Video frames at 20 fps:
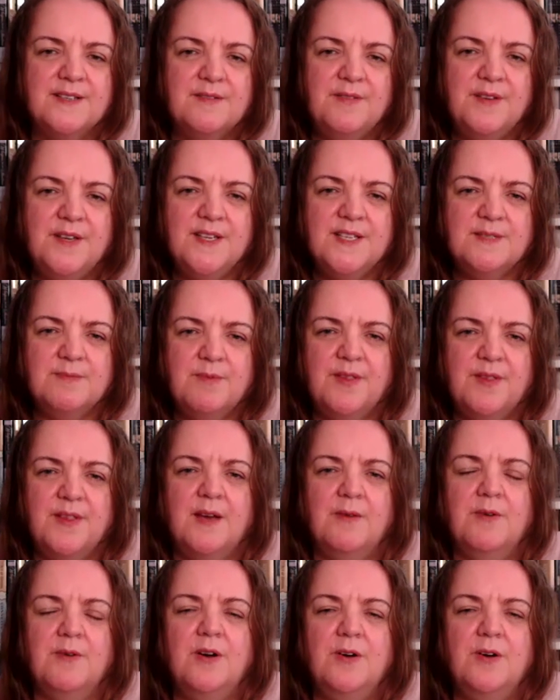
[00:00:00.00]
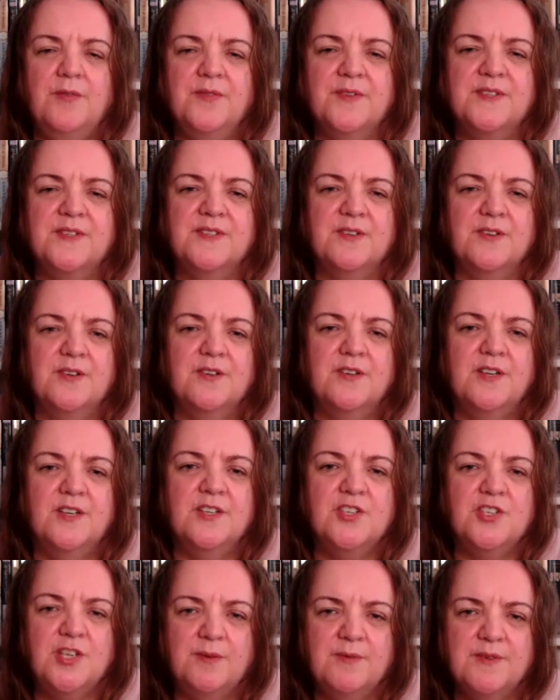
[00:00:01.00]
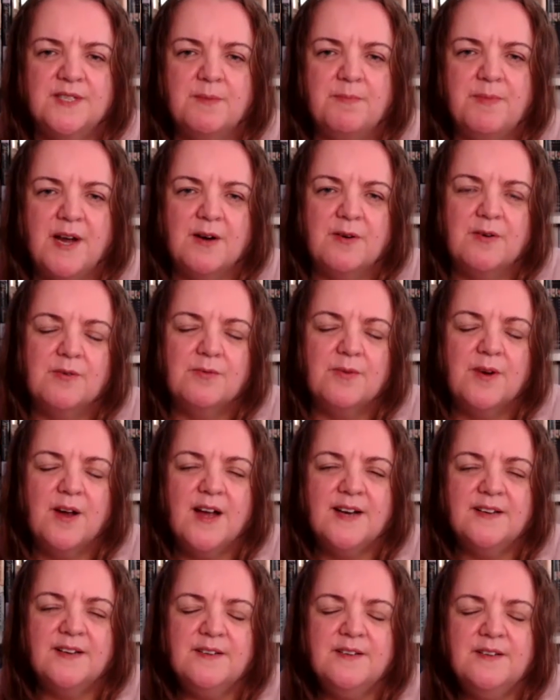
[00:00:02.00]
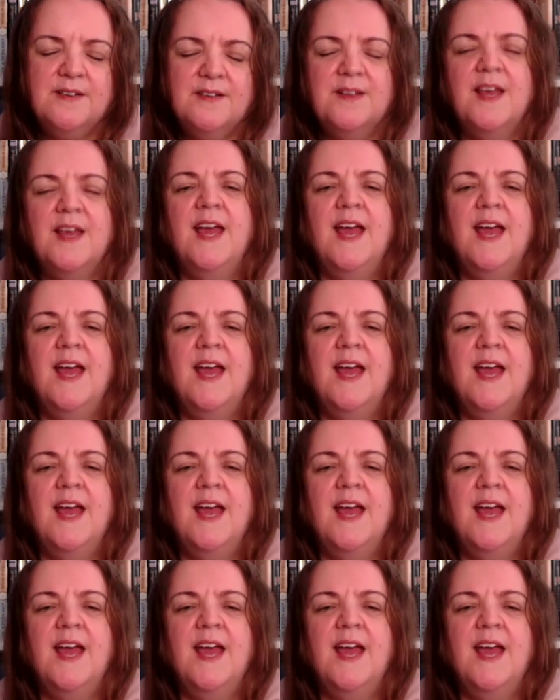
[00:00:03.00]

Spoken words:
of his when they were on the circuit. She was a barrel rider.